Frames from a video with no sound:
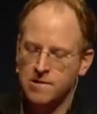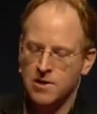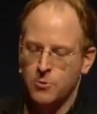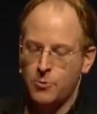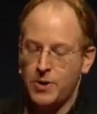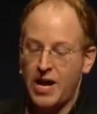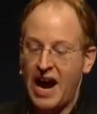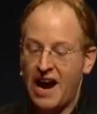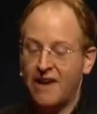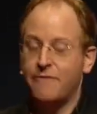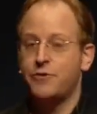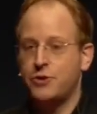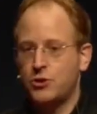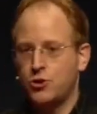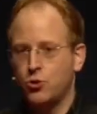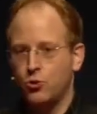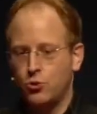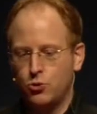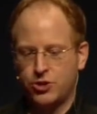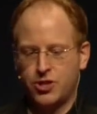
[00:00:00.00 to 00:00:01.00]
We have the
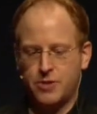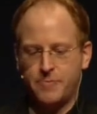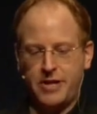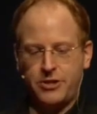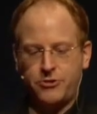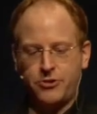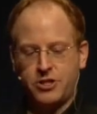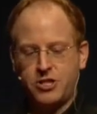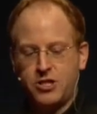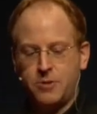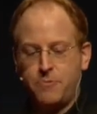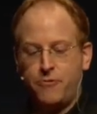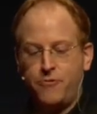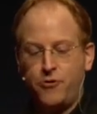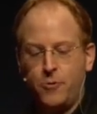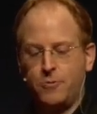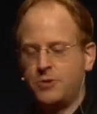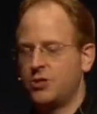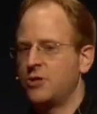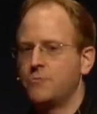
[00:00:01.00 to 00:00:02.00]
tools, the metrics, the
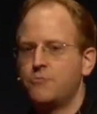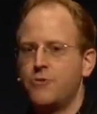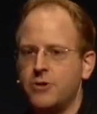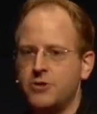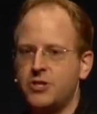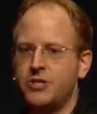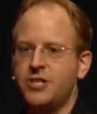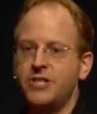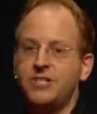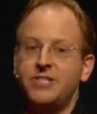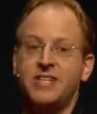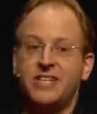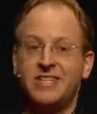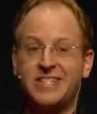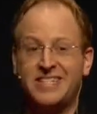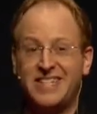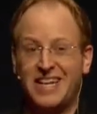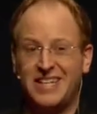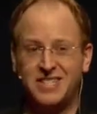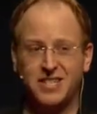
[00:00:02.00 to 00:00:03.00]
performance, the processes, the
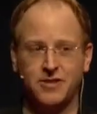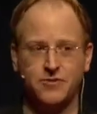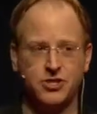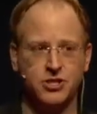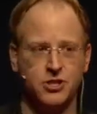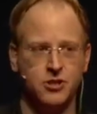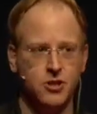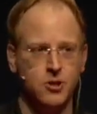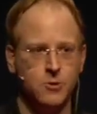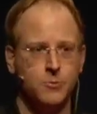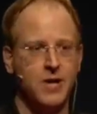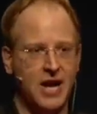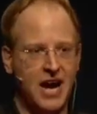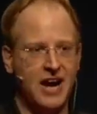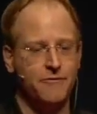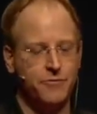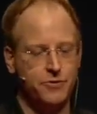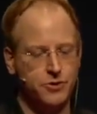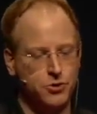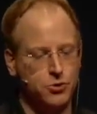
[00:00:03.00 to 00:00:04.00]
incentives. We
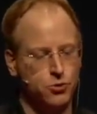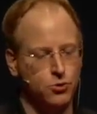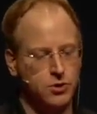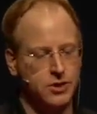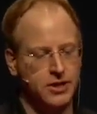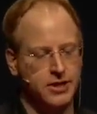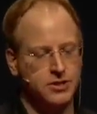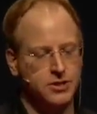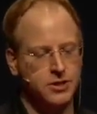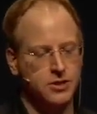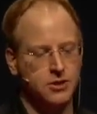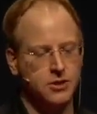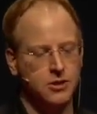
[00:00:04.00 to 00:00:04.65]
have the toolkit.